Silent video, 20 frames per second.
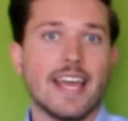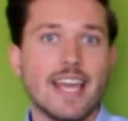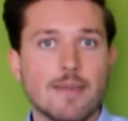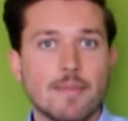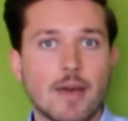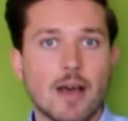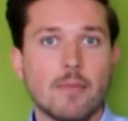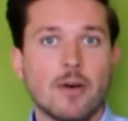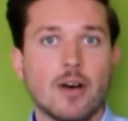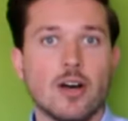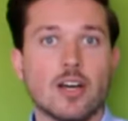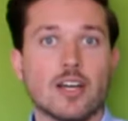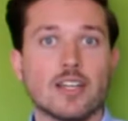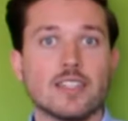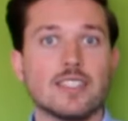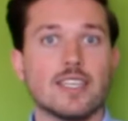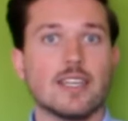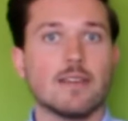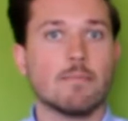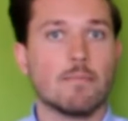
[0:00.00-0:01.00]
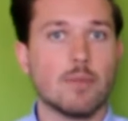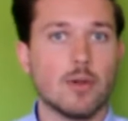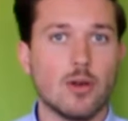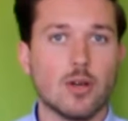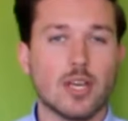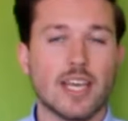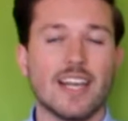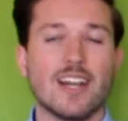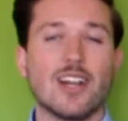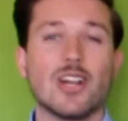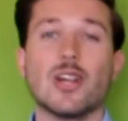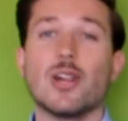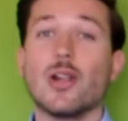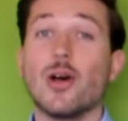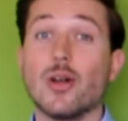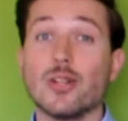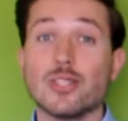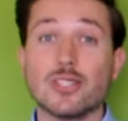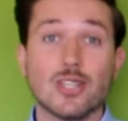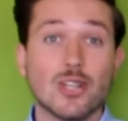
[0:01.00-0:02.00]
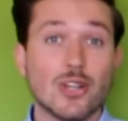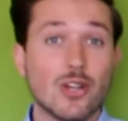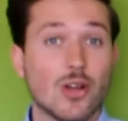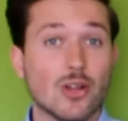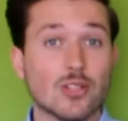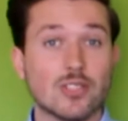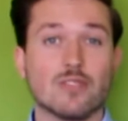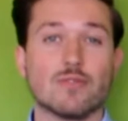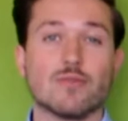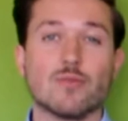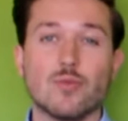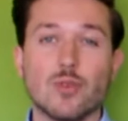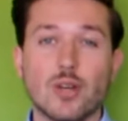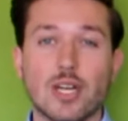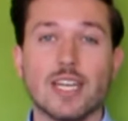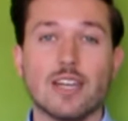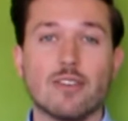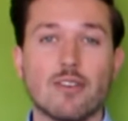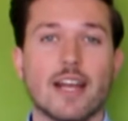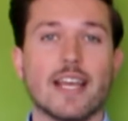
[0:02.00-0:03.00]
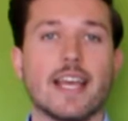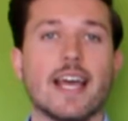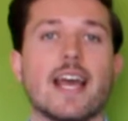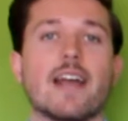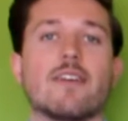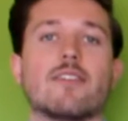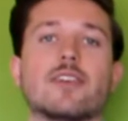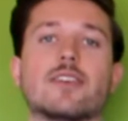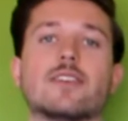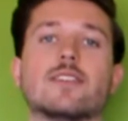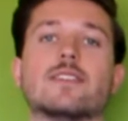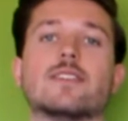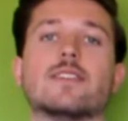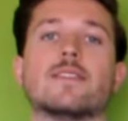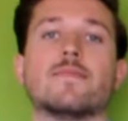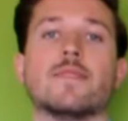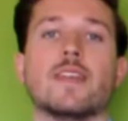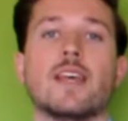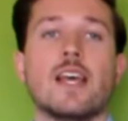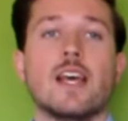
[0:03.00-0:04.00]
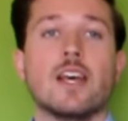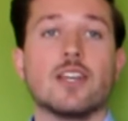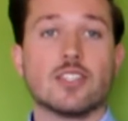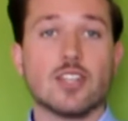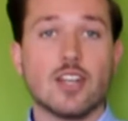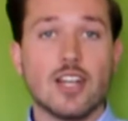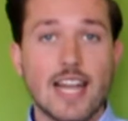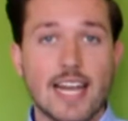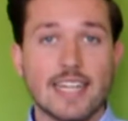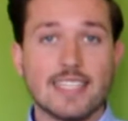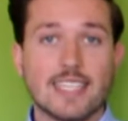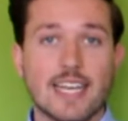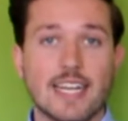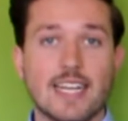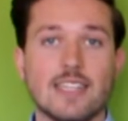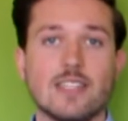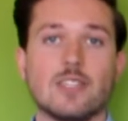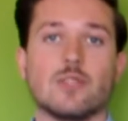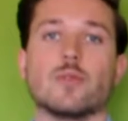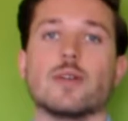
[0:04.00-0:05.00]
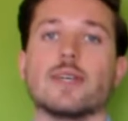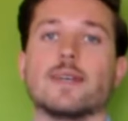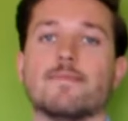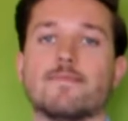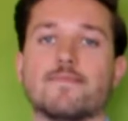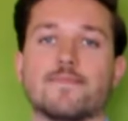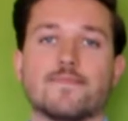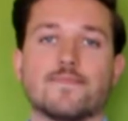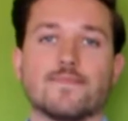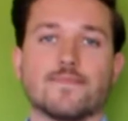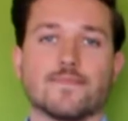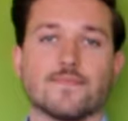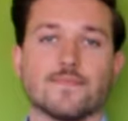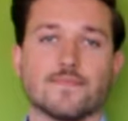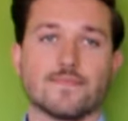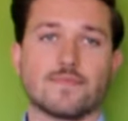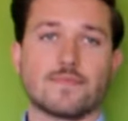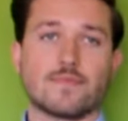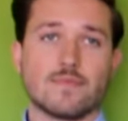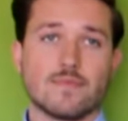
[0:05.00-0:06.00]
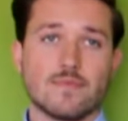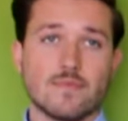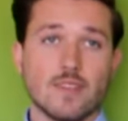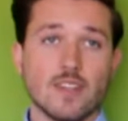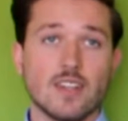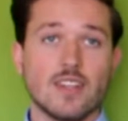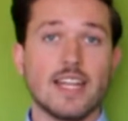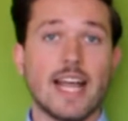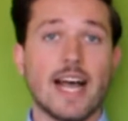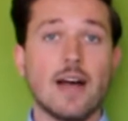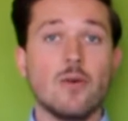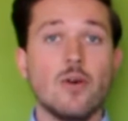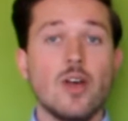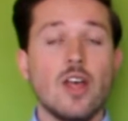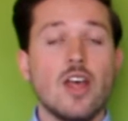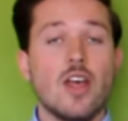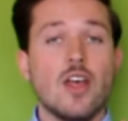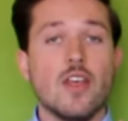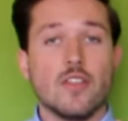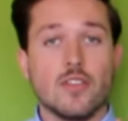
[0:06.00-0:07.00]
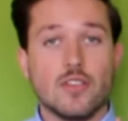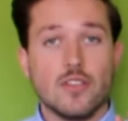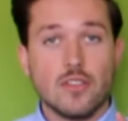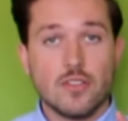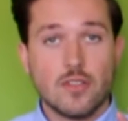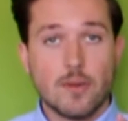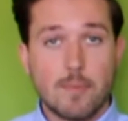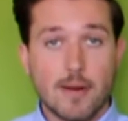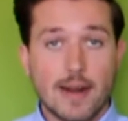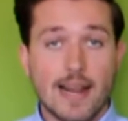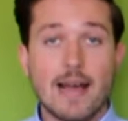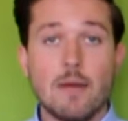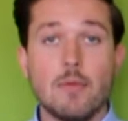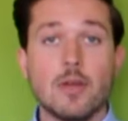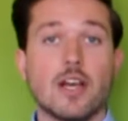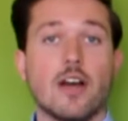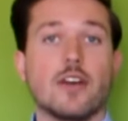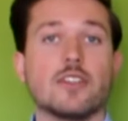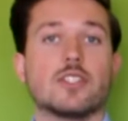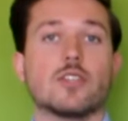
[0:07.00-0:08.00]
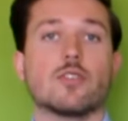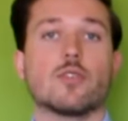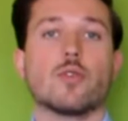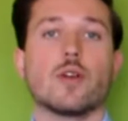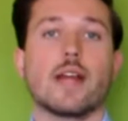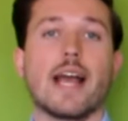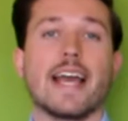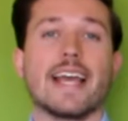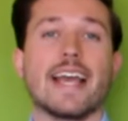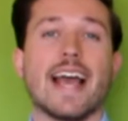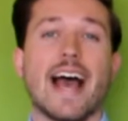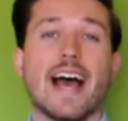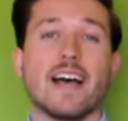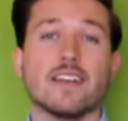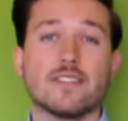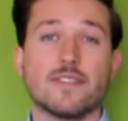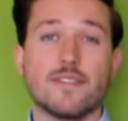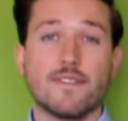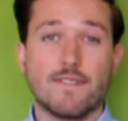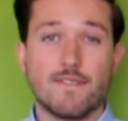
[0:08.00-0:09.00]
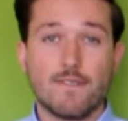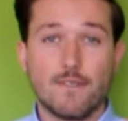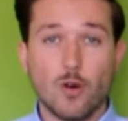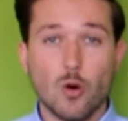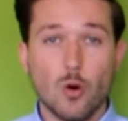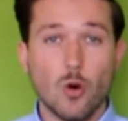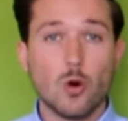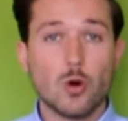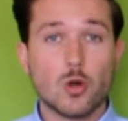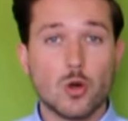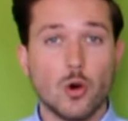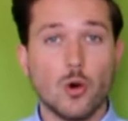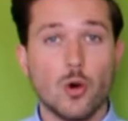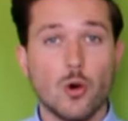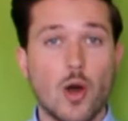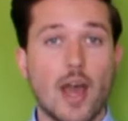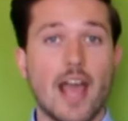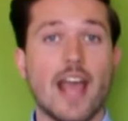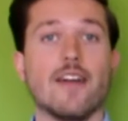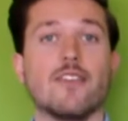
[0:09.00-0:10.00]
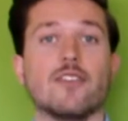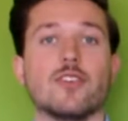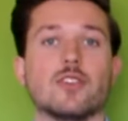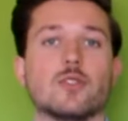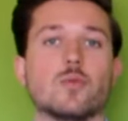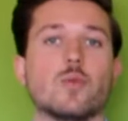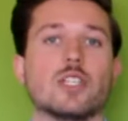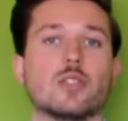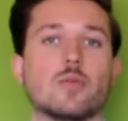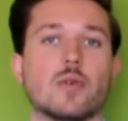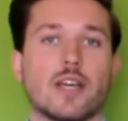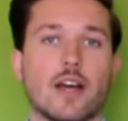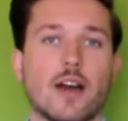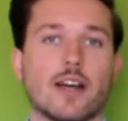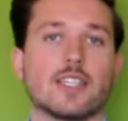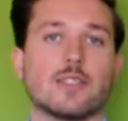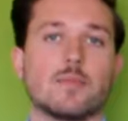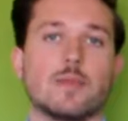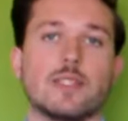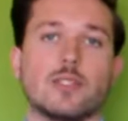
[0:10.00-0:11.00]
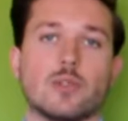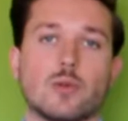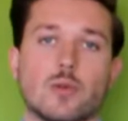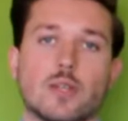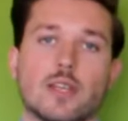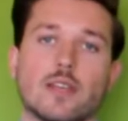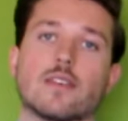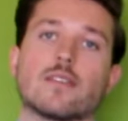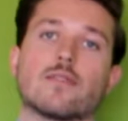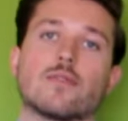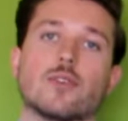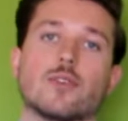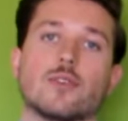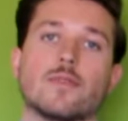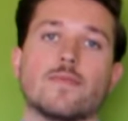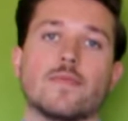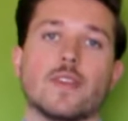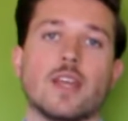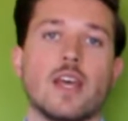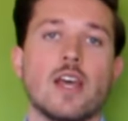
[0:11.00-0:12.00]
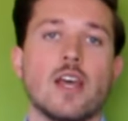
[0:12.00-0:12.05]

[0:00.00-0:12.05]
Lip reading: email marketing, blogging, lots and lots of really great areas. So let's get into it. Now, the plan we're going to create has 4 core areas which we're going to be talking through.